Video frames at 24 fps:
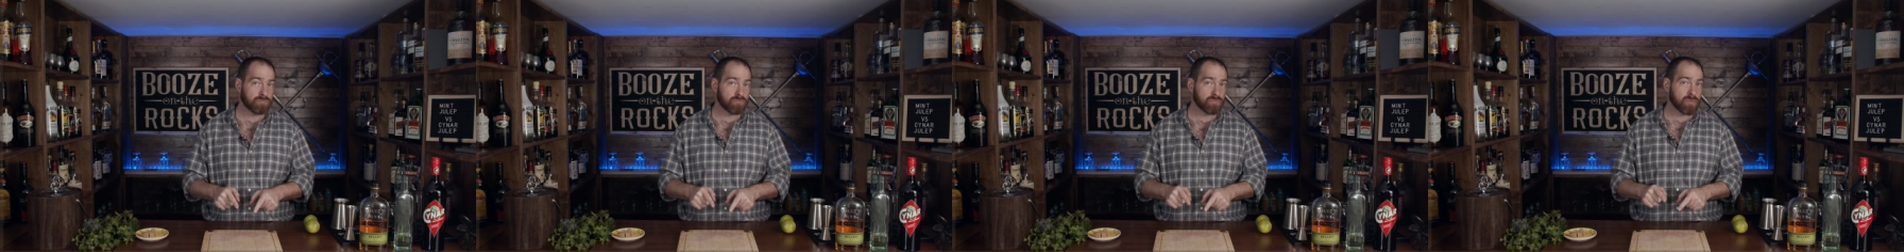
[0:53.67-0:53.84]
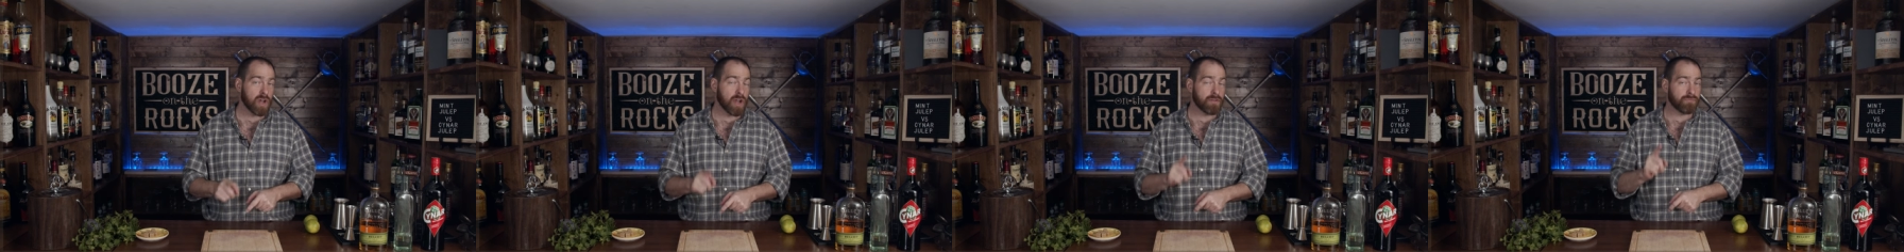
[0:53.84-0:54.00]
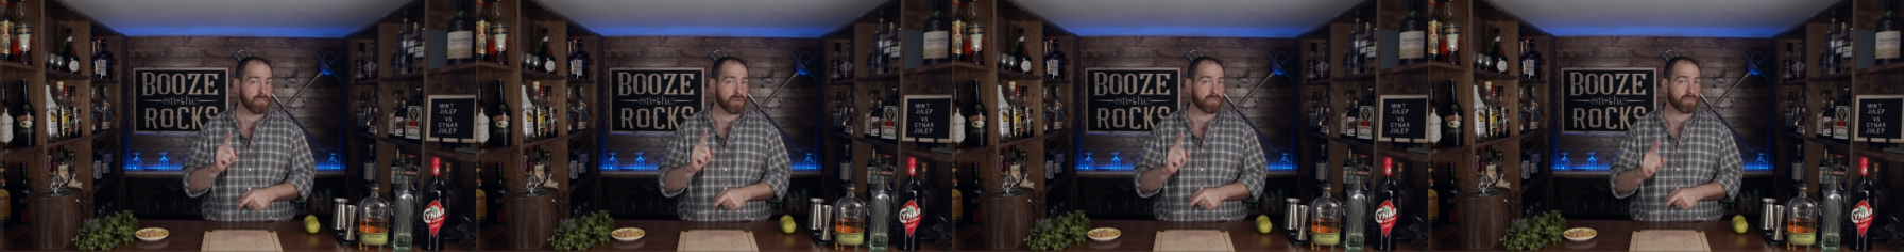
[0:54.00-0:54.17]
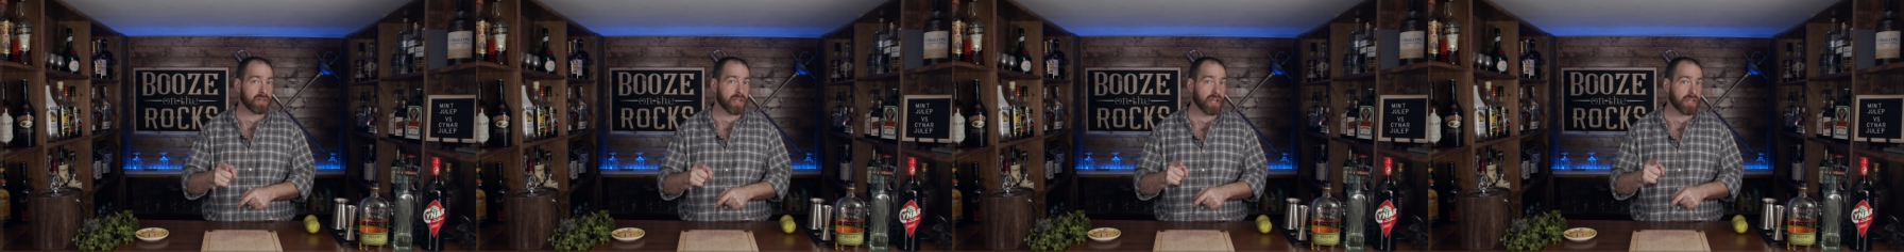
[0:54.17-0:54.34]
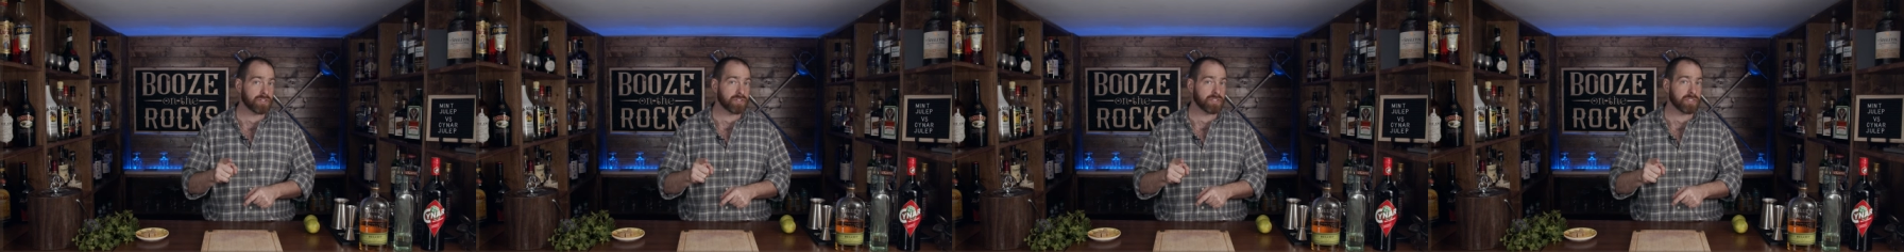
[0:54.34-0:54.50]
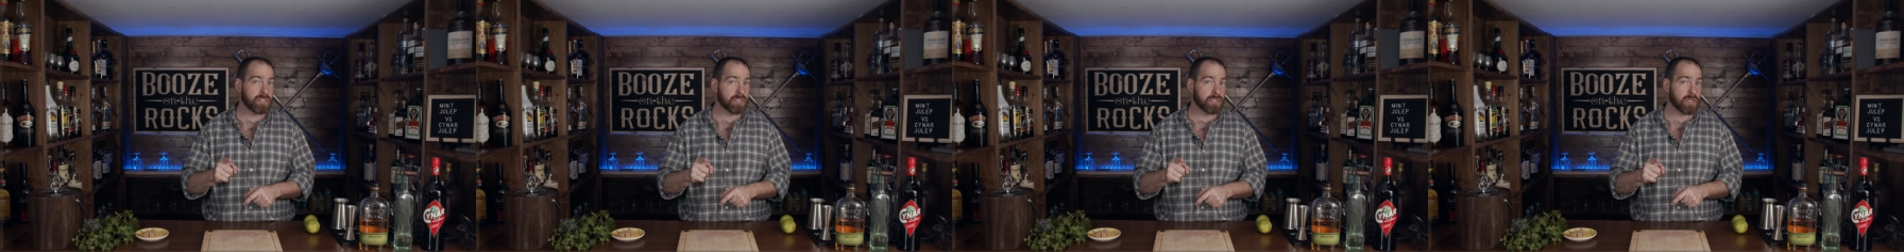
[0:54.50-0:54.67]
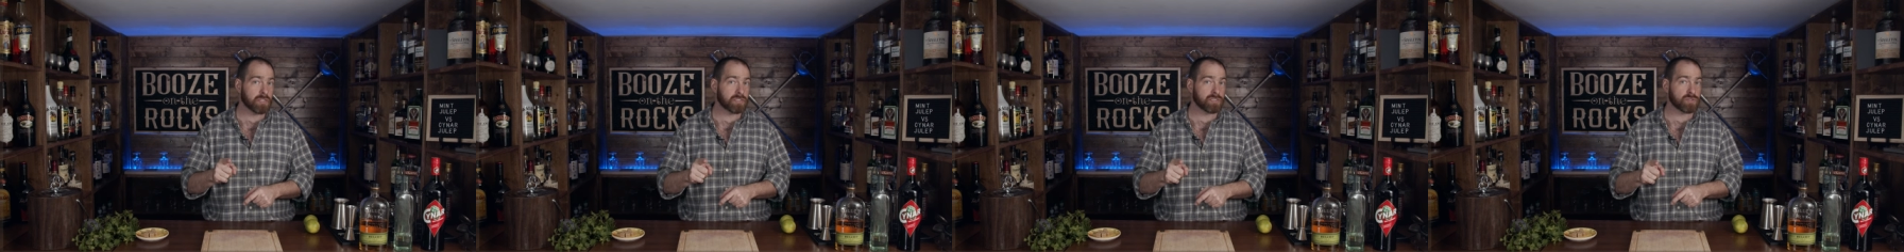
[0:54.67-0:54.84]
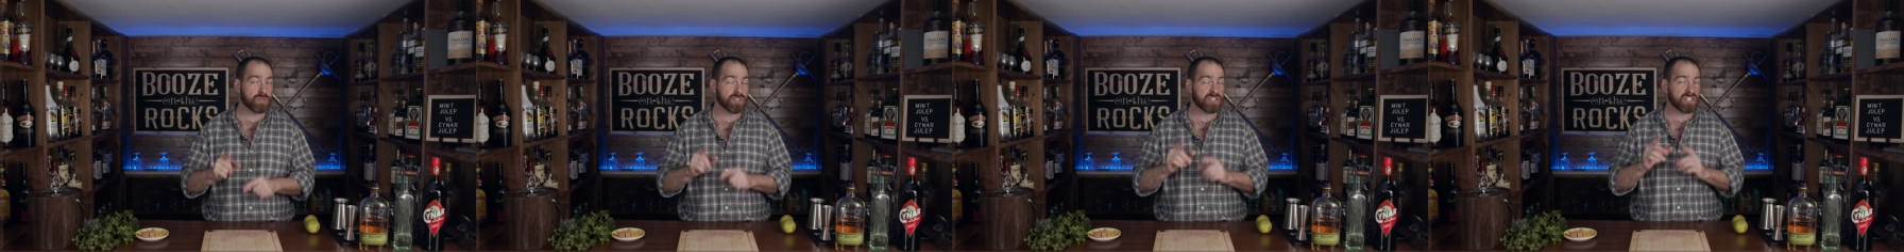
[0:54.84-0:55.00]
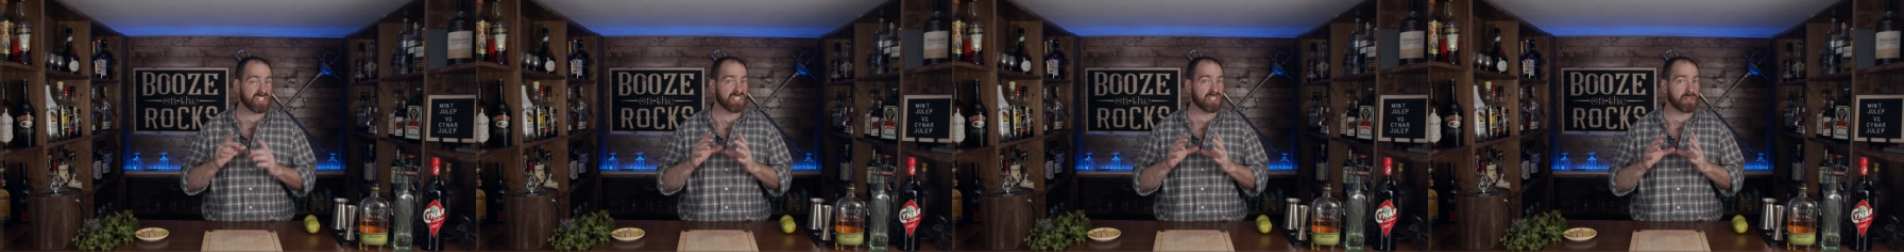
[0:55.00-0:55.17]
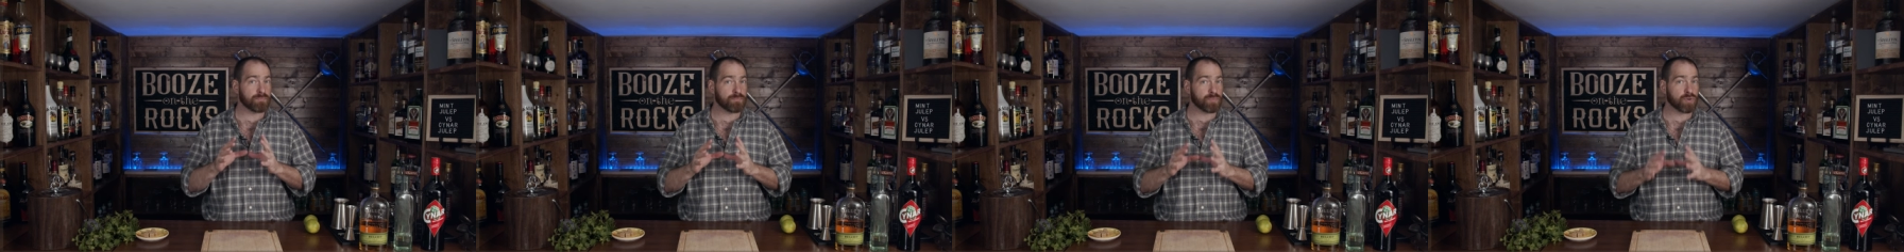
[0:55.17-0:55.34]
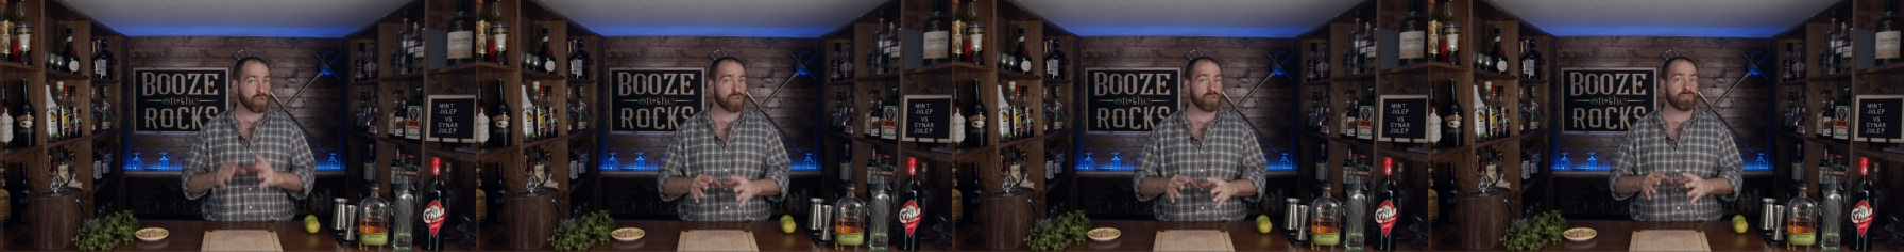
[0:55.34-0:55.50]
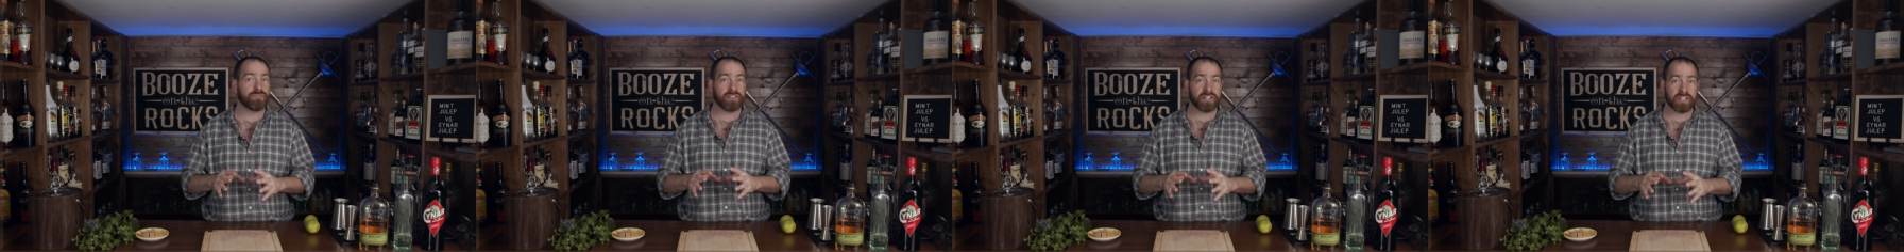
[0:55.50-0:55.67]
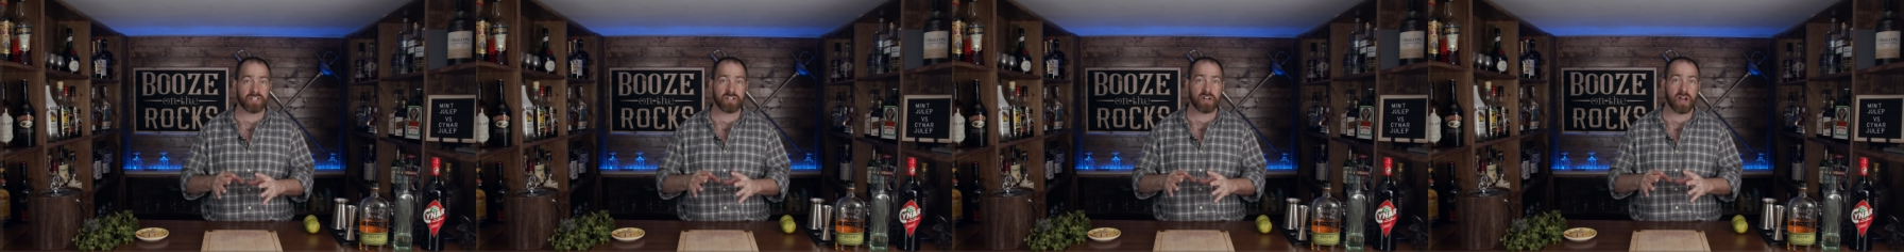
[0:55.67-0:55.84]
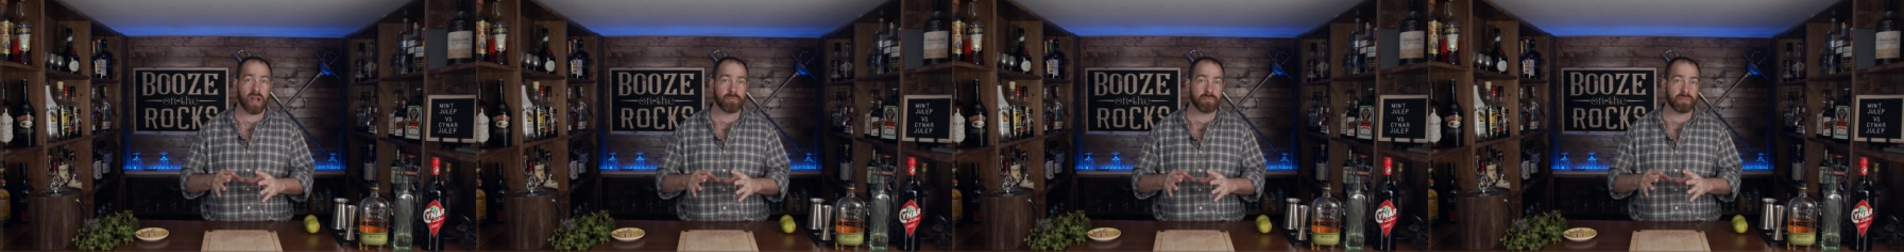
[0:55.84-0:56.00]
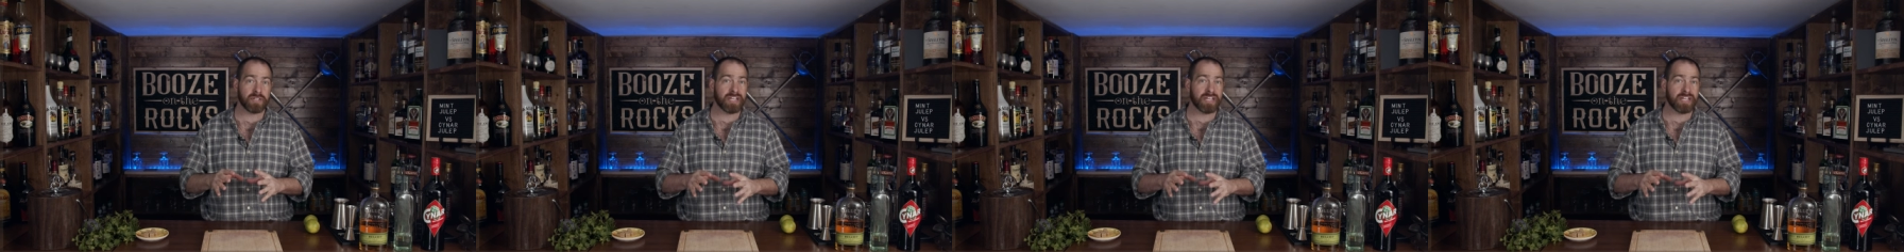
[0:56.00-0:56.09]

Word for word: Now I've never had Cynar, so this is a perfect time